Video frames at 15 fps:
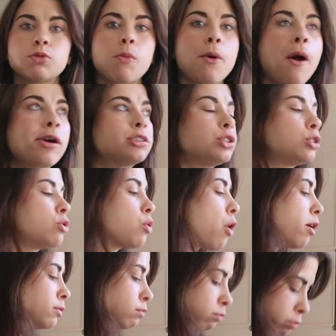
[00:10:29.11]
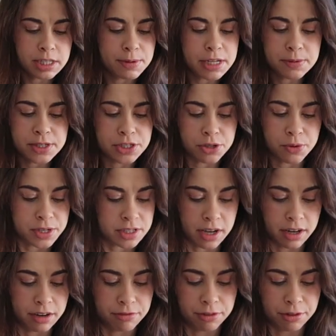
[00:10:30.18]
Oh my gosh, so good. This makes me so
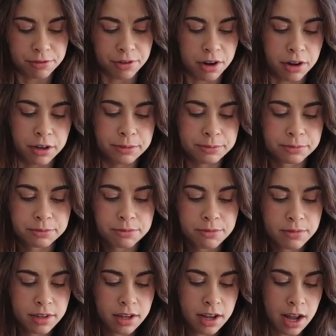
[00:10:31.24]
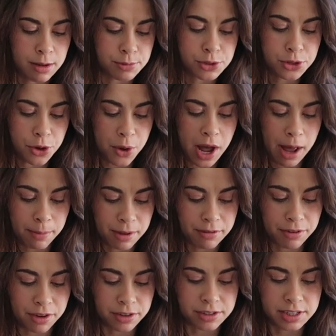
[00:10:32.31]
excited for fall. I'm so happy
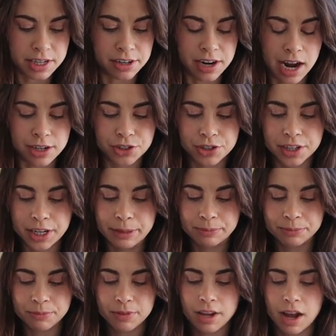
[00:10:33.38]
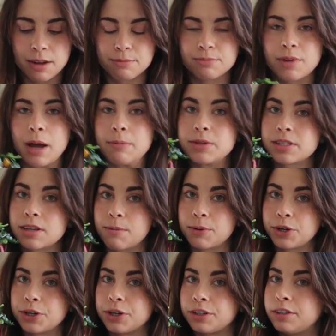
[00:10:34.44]
fall's here actually. I'm a
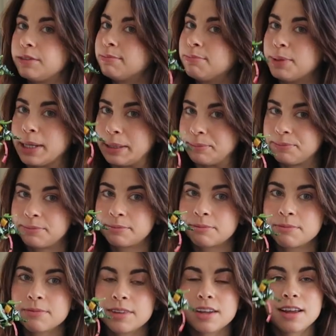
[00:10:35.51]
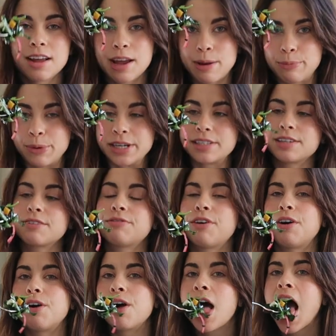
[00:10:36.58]
summer girl, but embracing
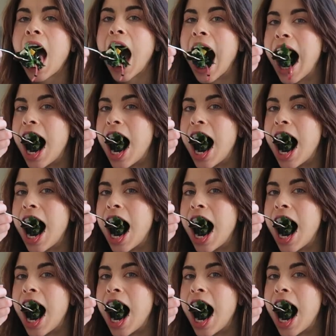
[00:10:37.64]
fall.